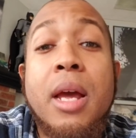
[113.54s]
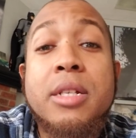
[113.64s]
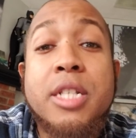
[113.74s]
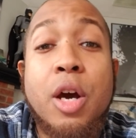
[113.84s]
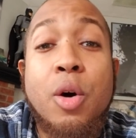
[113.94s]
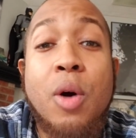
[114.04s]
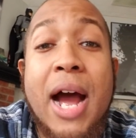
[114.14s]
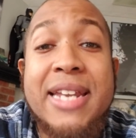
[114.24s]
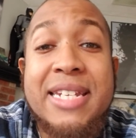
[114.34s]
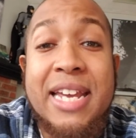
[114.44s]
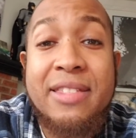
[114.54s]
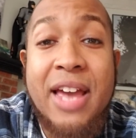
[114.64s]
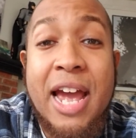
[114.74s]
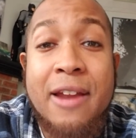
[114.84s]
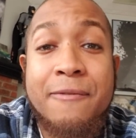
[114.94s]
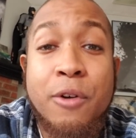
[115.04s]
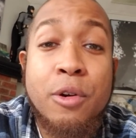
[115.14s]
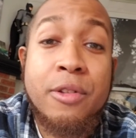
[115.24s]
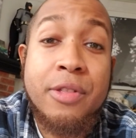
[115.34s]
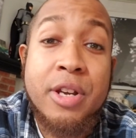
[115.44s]
So I did that
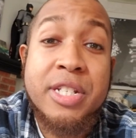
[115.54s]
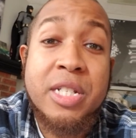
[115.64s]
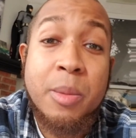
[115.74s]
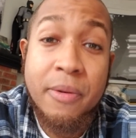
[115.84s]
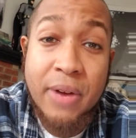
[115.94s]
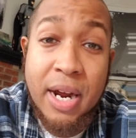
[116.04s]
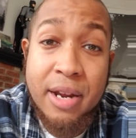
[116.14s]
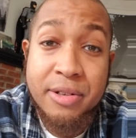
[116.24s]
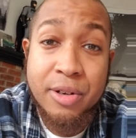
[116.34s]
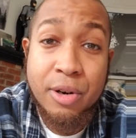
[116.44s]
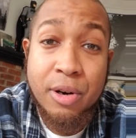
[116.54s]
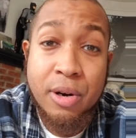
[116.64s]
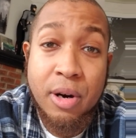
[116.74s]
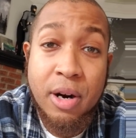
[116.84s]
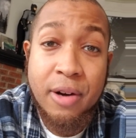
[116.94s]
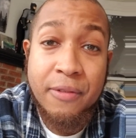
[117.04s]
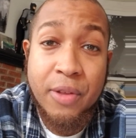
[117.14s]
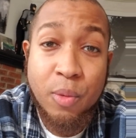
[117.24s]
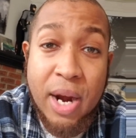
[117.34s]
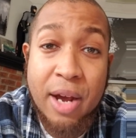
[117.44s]
for the supervisor of
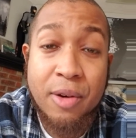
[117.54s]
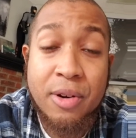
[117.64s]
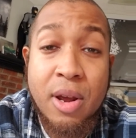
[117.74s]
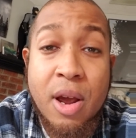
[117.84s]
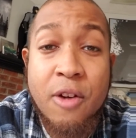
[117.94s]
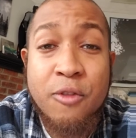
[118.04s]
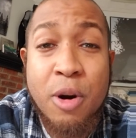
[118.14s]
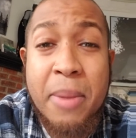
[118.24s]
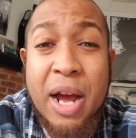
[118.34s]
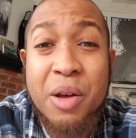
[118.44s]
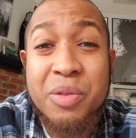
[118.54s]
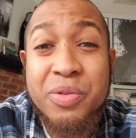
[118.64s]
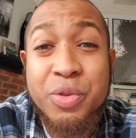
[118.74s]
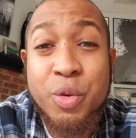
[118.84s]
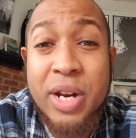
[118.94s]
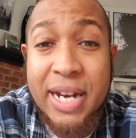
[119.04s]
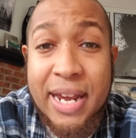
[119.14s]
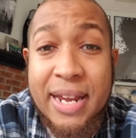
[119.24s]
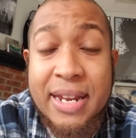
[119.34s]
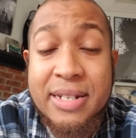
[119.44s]
the route for about 3
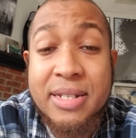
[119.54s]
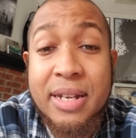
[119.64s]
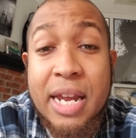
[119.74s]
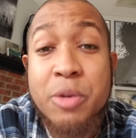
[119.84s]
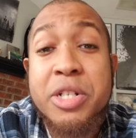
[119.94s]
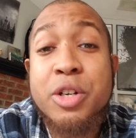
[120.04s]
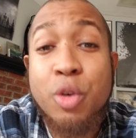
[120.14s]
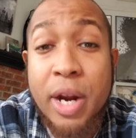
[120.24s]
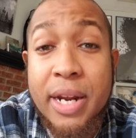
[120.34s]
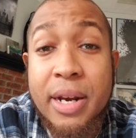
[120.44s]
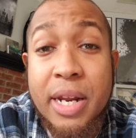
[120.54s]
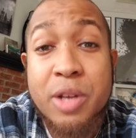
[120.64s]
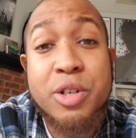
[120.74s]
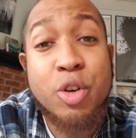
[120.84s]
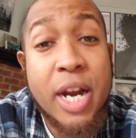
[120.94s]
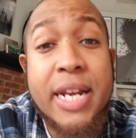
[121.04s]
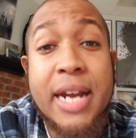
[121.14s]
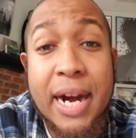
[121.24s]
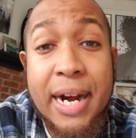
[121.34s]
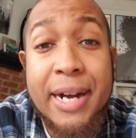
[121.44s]
days. It was great. He was a great
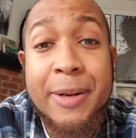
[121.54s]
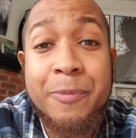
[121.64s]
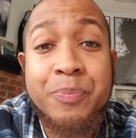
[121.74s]
guy.